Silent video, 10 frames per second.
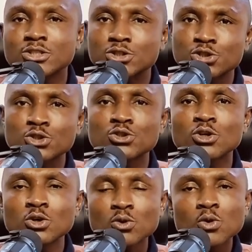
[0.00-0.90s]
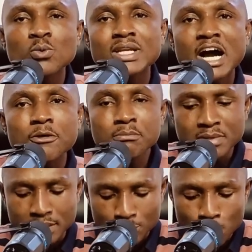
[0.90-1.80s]
should not go without
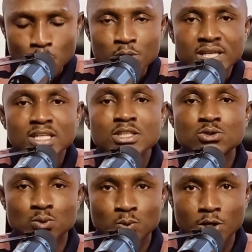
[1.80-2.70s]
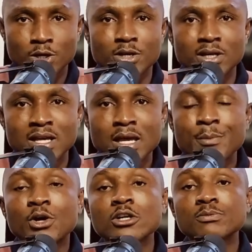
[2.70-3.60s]
me going to work.
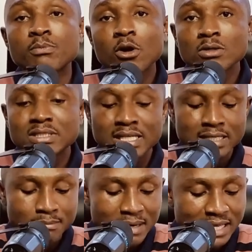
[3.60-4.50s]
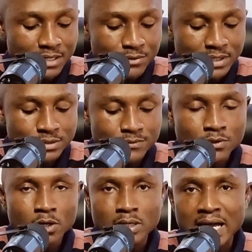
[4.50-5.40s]
Because Paul said, by the grace of
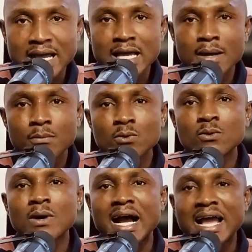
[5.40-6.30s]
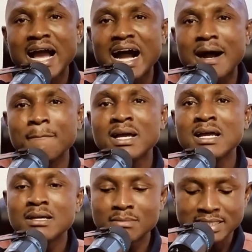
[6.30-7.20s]
God, I am who I am.
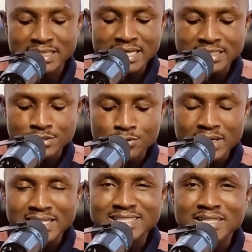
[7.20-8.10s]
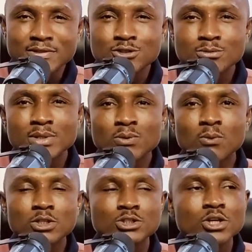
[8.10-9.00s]
But then his grace given to me
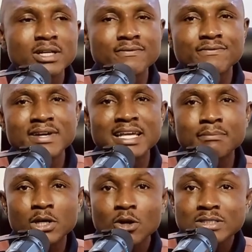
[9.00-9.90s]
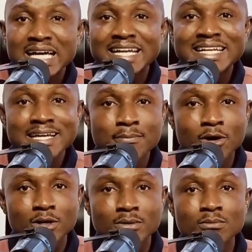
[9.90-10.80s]
was not in vain, because I
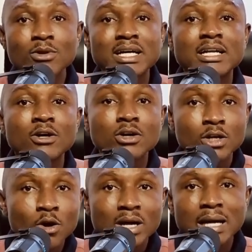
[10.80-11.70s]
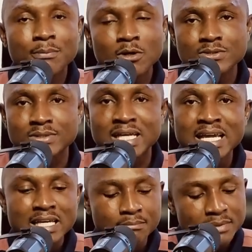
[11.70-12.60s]
labored more than the other apostles.
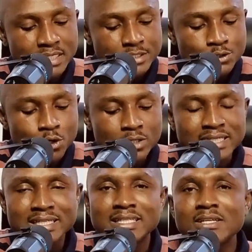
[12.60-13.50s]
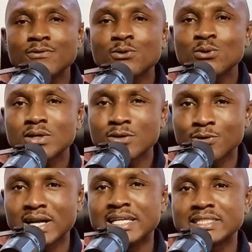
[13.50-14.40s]
It means God can give you
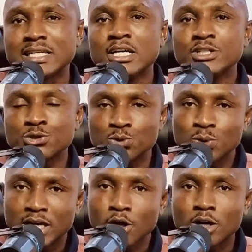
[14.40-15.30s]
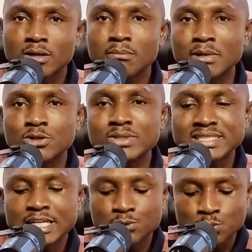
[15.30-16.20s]
grace to do a lot, but you
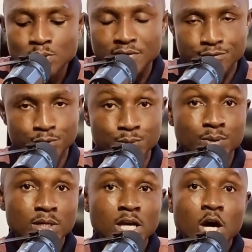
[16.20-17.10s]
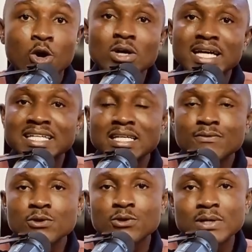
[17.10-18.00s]
decide to do a few. God can give
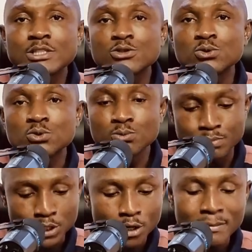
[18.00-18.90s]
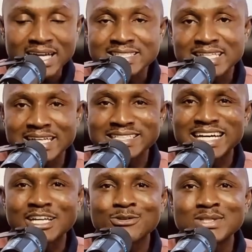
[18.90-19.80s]
you grace to become excellent,
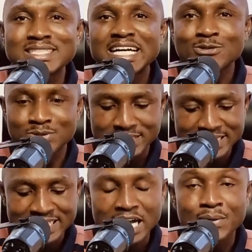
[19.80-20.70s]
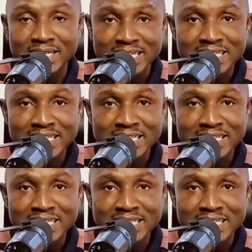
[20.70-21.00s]
and you decide to sit down in